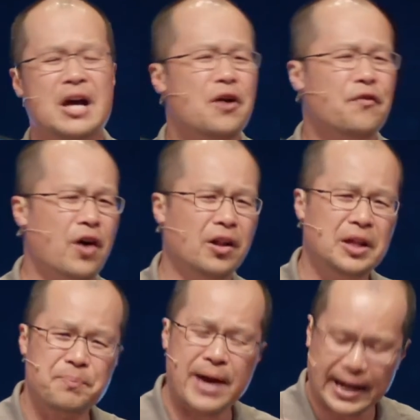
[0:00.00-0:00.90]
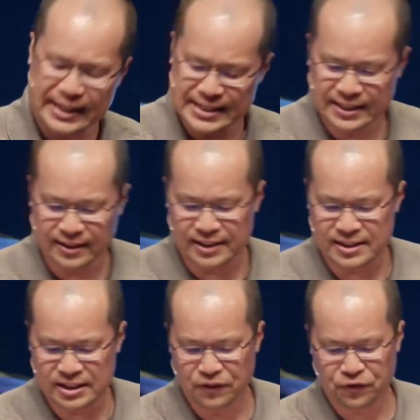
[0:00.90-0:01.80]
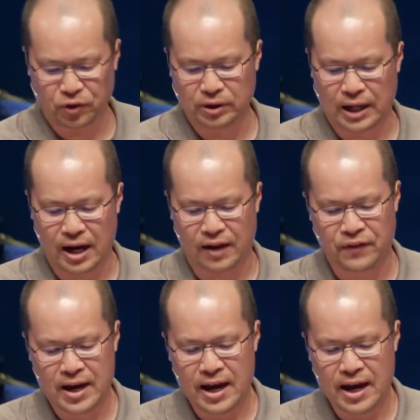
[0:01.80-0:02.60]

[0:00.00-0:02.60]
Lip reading: falling back into a sinful life,